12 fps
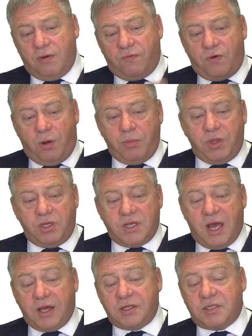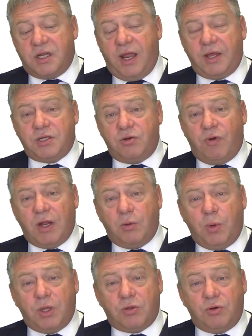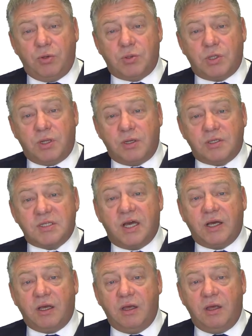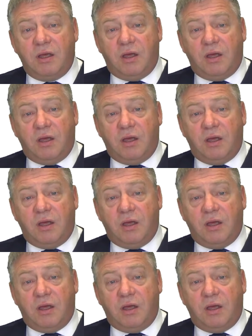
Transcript: from the target selection right the way through to the attack